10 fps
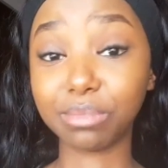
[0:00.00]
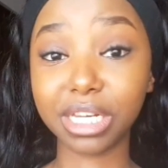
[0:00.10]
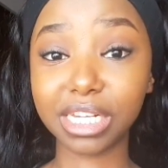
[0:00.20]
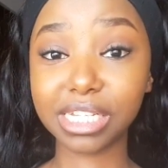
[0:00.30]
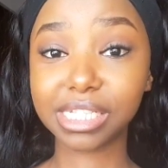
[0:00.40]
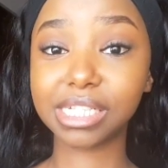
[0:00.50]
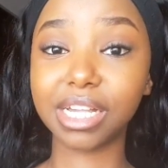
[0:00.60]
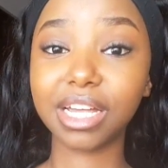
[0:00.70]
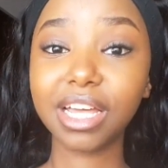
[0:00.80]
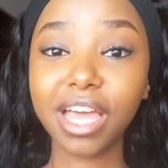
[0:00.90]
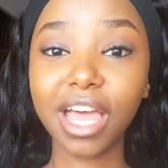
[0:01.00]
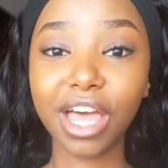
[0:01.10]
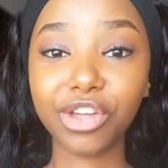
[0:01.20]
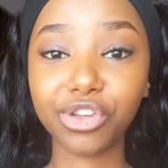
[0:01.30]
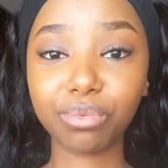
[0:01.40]
minutes
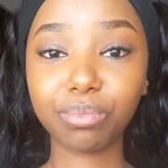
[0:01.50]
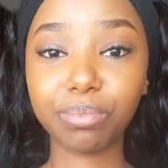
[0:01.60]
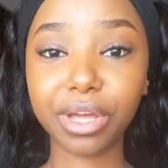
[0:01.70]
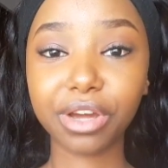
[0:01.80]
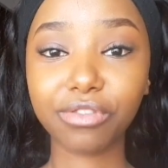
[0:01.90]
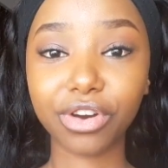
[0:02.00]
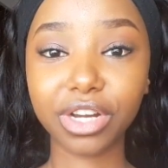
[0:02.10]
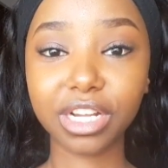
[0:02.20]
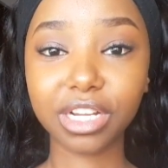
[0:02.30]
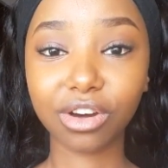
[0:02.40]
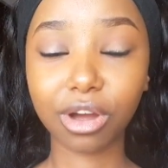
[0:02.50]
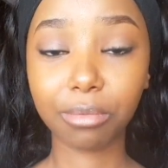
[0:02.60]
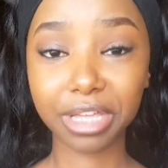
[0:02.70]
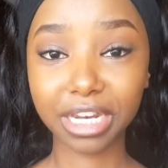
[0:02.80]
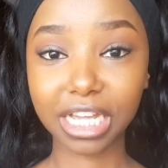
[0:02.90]
and you'll bake for really
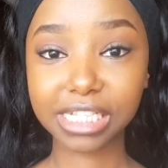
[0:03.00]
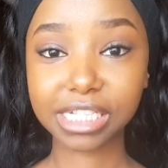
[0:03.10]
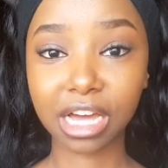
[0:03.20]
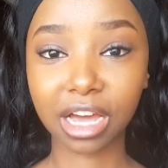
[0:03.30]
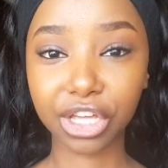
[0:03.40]
long minutes,